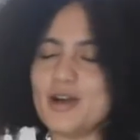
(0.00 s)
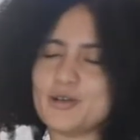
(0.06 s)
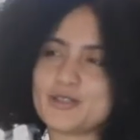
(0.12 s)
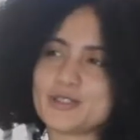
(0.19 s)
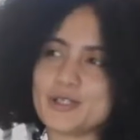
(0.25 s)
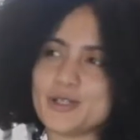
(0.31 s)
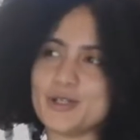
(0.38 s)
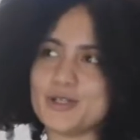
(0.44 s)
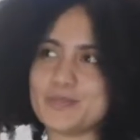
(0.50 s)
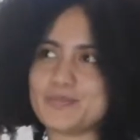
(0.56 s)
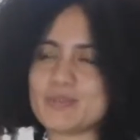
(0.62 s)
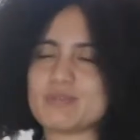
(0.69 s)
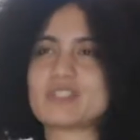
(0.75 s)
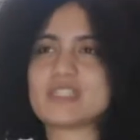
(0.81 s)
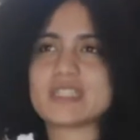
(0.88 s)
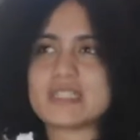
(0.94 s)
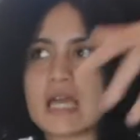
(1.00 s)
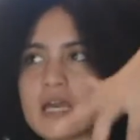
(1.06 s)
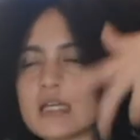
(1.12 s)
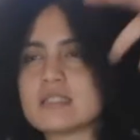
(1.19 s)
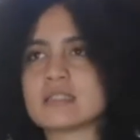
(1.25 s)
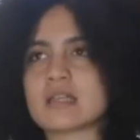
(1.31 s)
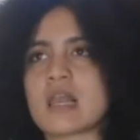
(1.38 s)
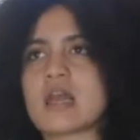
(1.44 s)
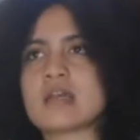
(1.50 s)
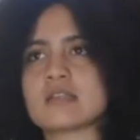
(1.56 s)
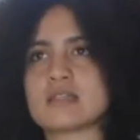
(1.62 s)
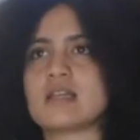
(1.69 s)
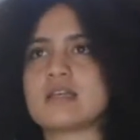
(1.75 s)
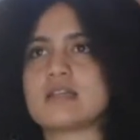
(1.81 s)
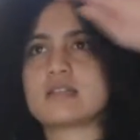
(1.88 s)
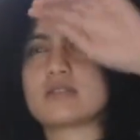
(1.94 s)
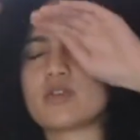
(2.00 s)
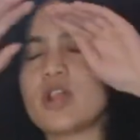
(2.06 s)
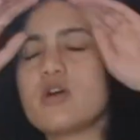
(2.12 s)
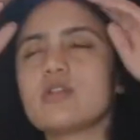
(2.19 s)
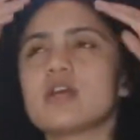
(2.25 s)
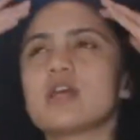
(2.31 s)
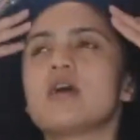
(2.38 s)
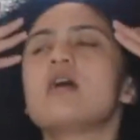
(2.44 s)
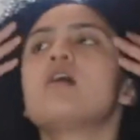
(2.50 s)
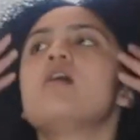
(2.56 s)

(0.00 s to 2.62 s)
so it's just layers and layers and layers of clothing.